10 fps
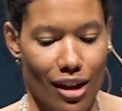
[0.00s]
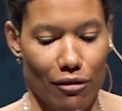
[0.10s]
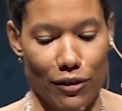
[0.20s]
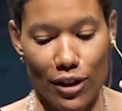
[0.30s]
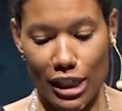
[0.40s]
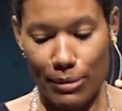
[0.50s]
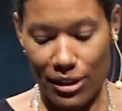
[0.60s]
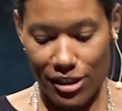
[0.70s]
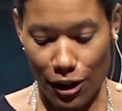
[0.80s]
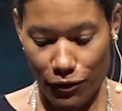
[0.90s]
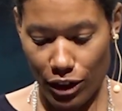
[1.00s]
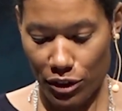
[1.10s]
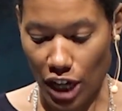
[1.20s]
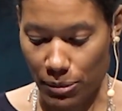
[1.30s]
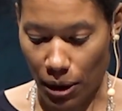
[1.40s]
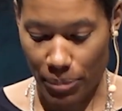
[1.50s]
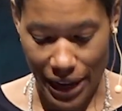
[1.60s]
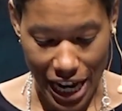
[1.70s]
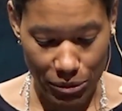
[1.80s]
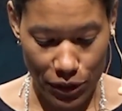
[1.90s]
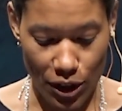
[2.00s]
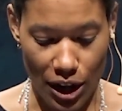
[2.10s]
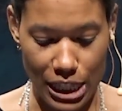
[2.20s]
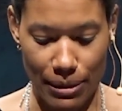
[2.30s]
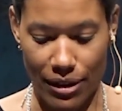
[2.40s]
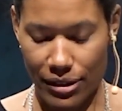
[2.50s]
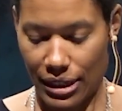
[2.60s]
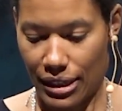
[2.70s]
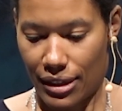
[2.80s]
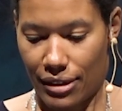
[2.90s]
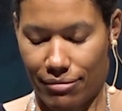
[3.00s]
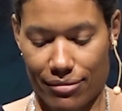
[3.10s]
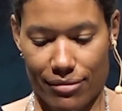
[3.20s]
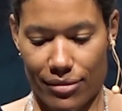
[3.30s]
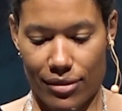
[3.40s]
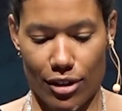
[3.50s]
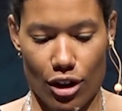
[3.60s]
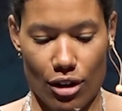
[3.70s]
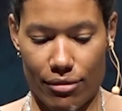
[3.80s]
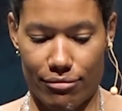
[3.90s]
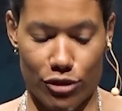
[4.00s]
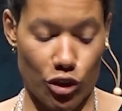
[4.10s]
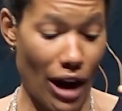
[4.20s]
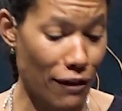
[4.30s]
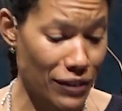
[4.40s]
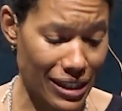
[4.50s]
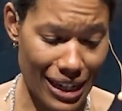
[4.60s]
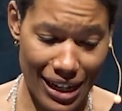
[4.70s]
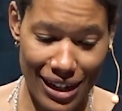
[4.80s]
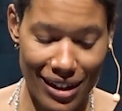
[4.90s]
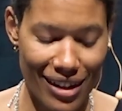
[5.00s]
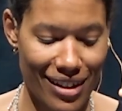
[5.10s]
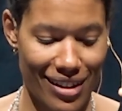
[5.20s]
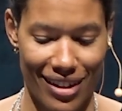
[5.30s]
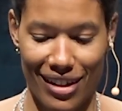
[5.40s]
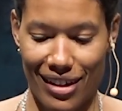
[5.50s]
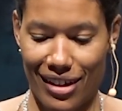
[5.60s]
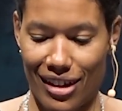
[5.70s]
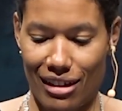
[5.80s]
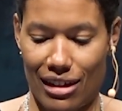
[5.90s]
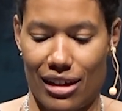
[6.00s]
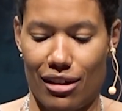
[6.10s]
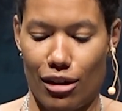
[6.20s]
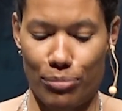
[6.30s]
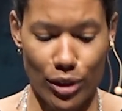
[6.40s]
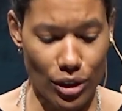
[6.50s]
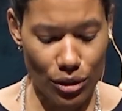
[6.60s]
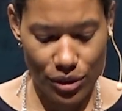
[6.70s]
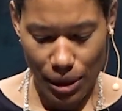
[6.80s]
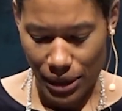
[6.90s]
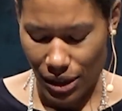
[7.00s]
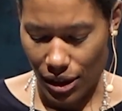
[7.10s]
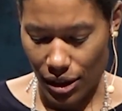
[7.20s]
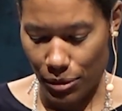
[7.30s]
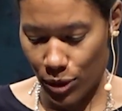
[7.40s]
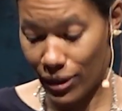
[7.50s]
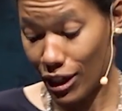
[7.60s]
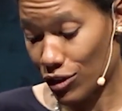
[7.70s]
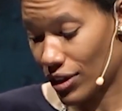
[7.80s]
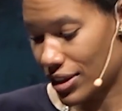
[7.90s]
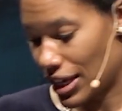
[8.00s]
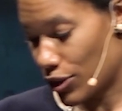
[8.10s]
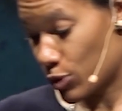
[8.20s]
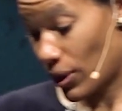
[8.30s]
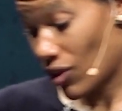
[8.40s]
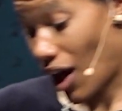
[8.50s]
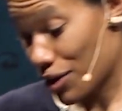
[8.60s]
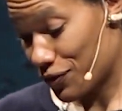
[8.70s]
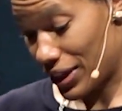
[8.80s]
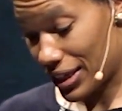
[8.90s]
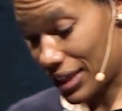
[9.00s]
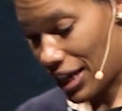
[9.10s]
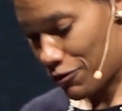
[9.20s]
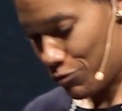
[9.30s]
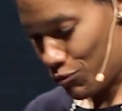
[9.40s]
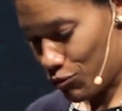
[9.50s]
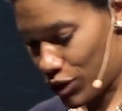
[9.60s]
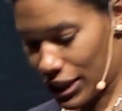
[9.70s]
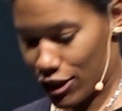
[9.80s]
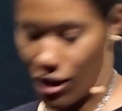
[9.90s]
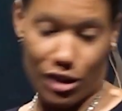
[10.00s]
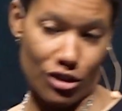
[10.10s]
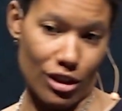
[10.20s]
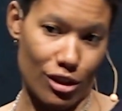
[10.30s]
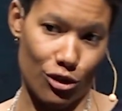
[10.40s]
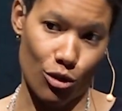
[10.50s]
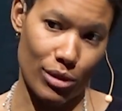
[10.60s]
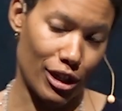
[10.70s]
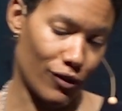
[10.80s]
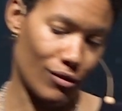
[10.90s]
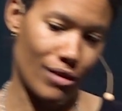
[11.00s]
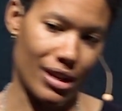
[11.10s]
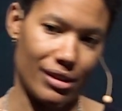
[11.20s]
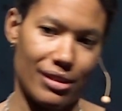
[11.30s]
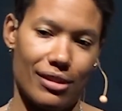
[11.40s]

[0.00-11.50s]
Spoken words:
We talked about suffering, we talked about pain, we talked about trafficking, abuse. I mean, between yesterday and today, there's been a lot of things that have really touched us in so many different ways.